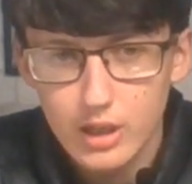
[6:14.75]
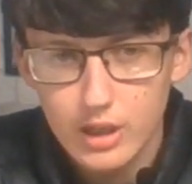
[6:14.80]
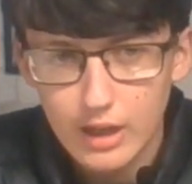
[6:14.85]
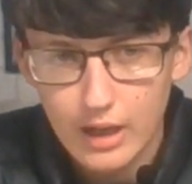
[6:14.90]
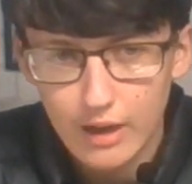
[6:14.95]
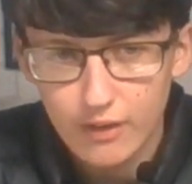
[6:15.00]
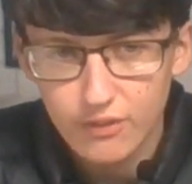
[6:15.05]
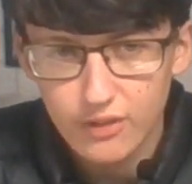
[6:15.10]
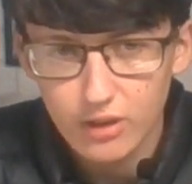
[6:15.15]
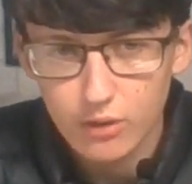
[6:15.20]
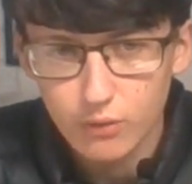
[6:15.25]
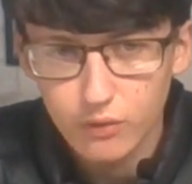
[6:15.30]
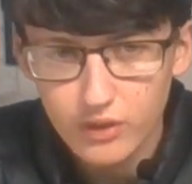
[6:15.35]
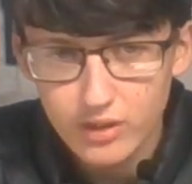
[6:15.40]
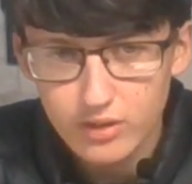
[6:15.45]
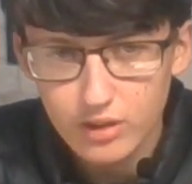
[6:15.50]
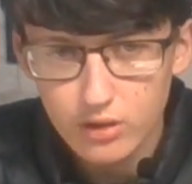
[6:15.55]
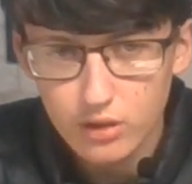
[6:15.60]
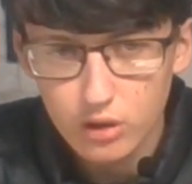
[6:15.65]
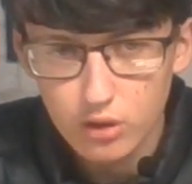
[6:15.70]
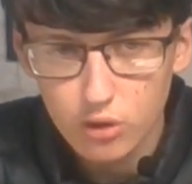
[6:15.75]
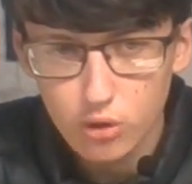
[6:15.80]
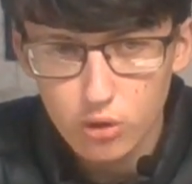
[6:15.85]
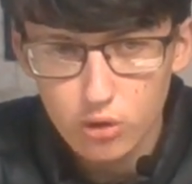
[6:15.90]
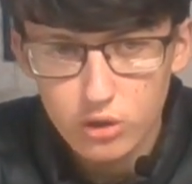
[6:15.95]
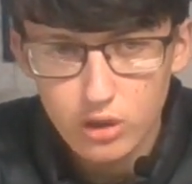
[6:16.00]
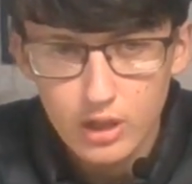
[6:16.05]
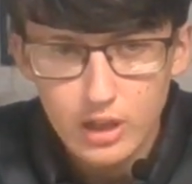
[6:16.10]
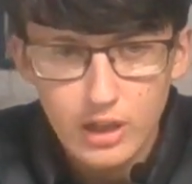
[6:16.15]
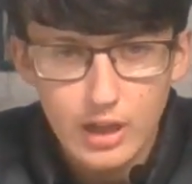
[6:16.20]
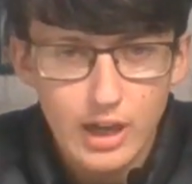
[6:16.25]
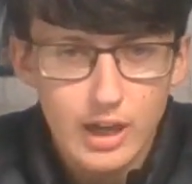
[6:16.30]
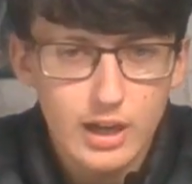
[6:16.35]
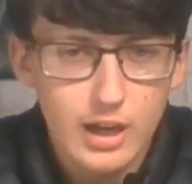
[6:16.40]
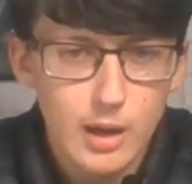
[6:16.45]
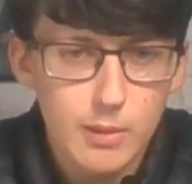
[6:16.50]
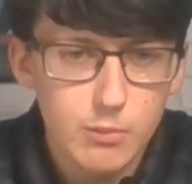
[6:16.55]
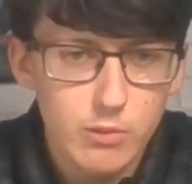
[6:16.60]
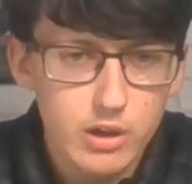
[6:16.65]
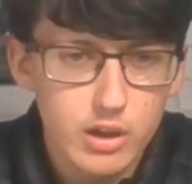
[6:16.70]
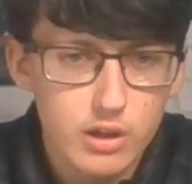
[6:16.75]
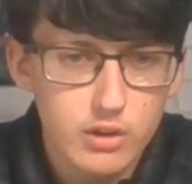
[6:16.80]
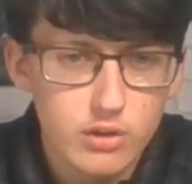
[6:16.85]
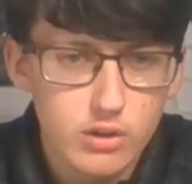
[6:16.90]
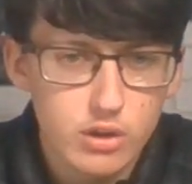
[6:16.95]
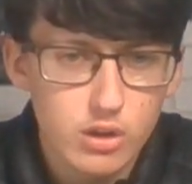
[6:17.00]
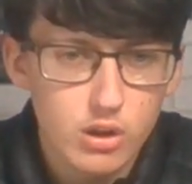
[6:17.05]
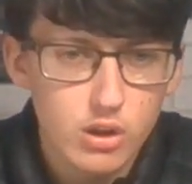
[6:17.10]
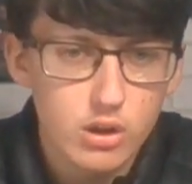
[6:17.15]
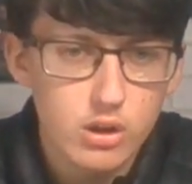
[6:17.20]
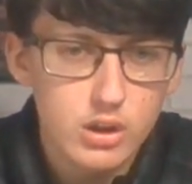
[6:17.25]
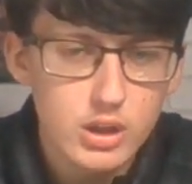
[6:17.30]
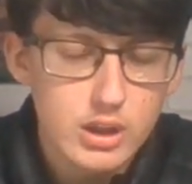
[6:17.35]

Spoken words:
I feel physically good, and I'm ready to go.